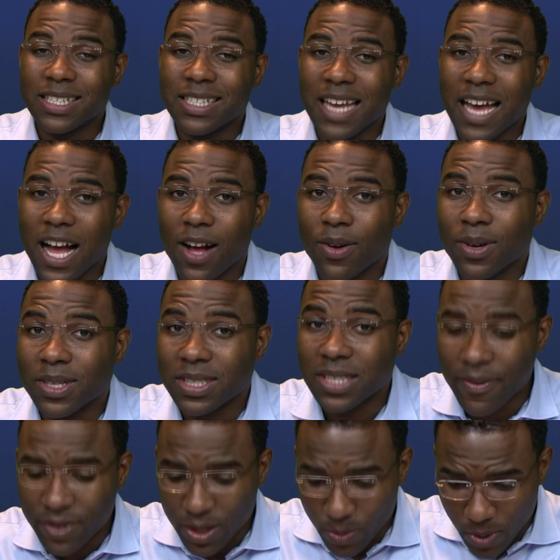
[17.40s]
is now
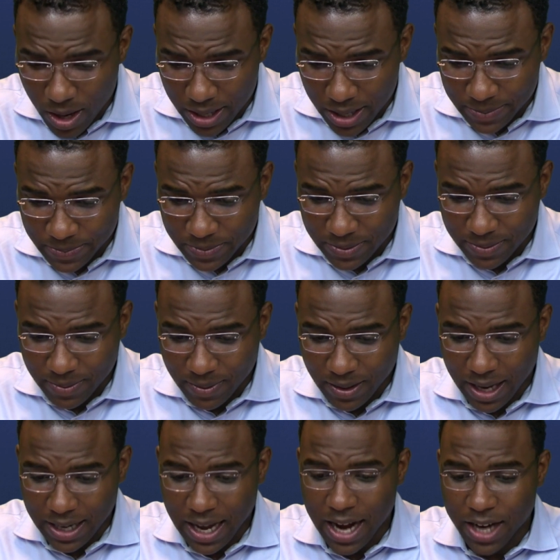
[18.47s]
71
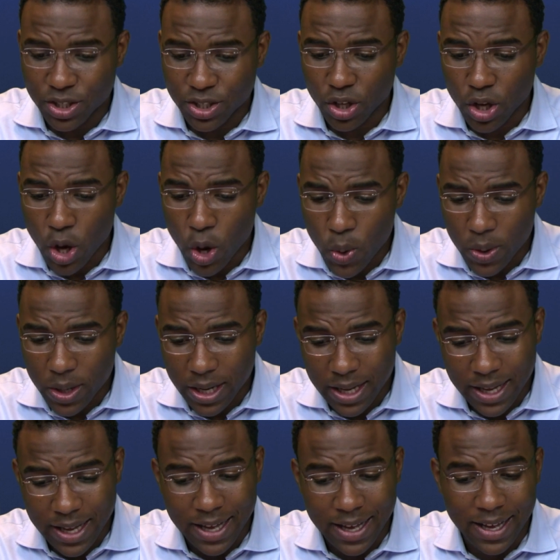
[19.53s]
and got into the coke
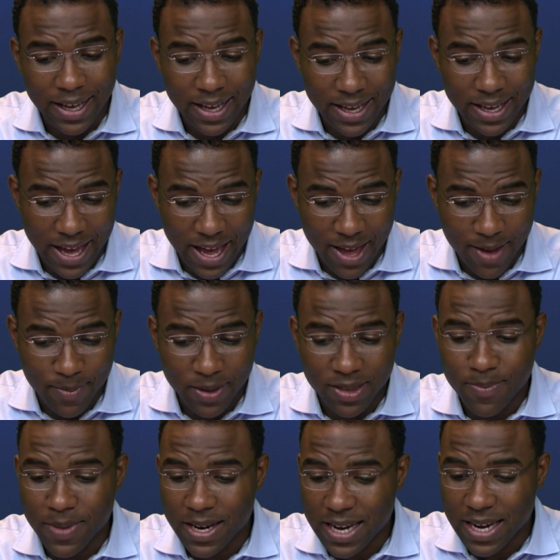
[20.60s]
game in
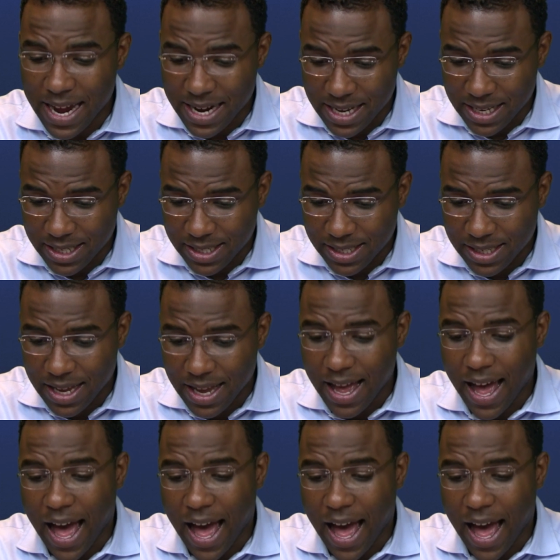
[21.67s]
the mid-90s,